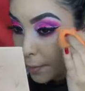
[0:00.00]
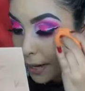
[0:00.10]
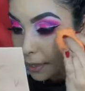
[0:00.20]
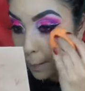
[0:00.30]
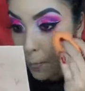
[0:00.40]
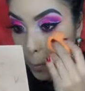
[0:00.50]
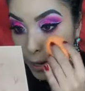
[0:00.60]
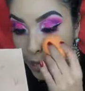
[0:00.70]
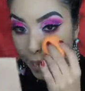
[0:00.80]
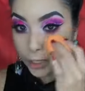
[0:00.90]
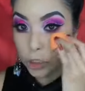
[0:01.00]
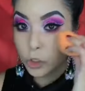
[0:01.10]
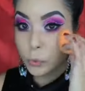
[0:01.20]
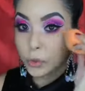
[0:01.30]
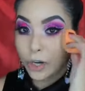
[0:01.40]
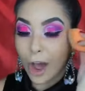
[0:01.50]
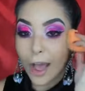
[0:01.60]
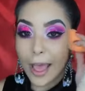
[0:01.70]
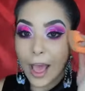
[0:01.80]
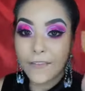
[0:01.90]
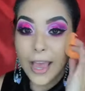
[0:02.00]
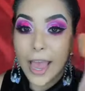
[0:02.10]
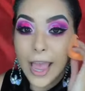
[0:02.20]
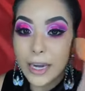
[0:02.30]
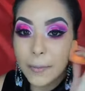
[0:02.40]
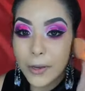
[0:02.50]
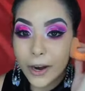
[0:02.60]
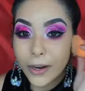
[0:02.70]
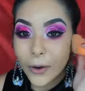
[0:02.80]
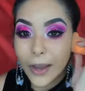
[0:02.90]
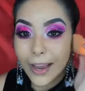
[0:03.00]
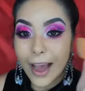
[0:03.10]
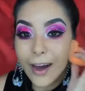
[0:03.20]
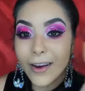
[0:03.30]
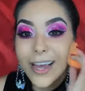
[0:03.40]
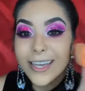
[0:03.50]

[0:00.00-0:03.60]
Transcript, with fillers: but at the moment I do not have any P R going out.